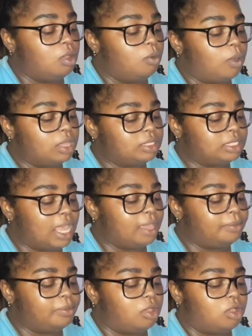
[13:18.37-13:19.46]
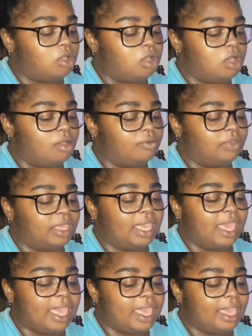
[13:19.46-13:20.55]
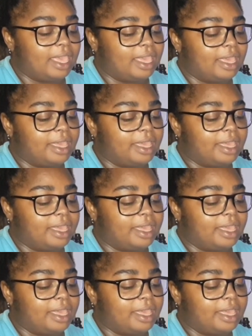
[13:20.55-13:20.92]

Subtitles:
What type of cake